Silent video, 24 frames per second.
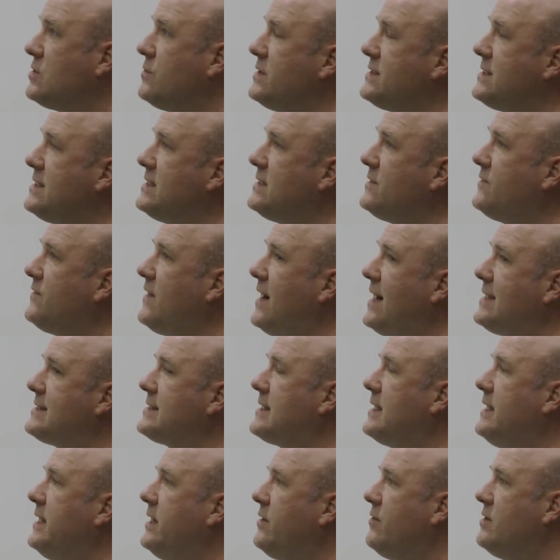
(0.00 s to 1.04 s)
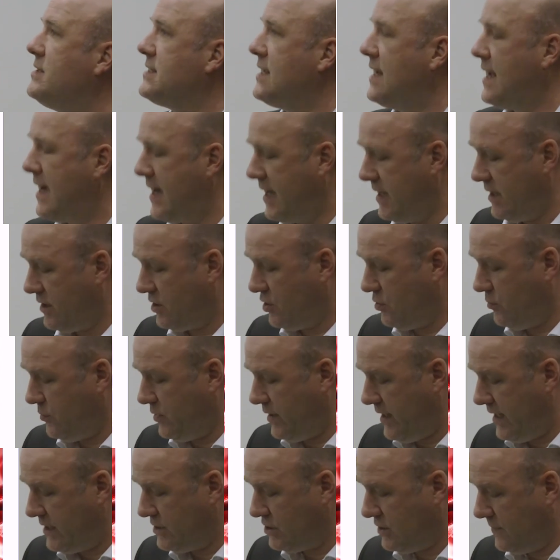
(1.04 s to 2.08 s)
with this fast clearance and high
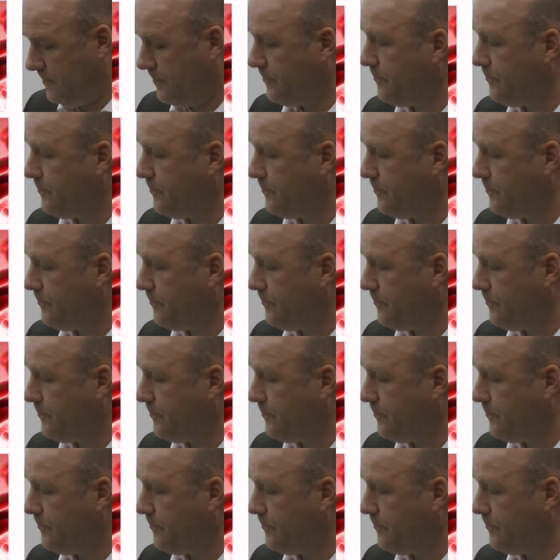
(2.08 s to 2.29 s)
accumulation.